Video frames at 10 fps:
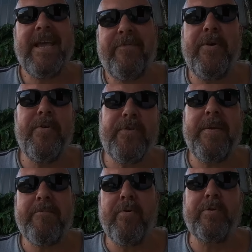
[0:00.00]
If you
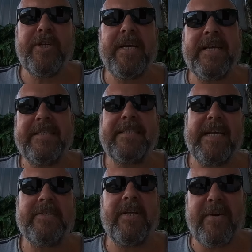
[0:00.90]
think Portuguese
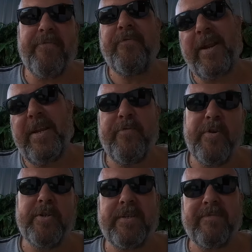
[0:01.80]
sounds like a funny
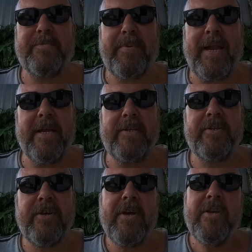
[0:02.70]
version of
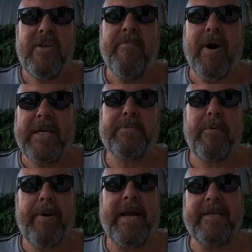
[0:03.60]
Spanish, you might as
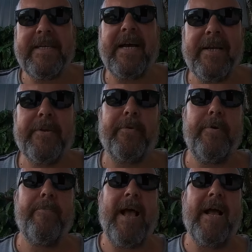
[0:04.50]
well paint a target on
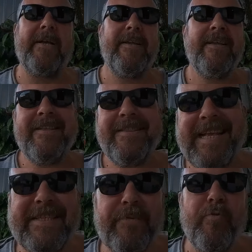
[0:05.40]
your back.
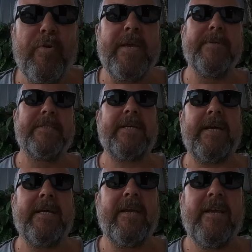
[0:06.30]
That's a rookie
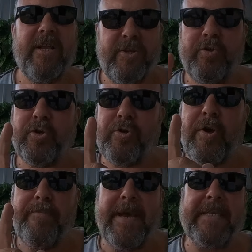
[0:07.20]
mistake, and you should know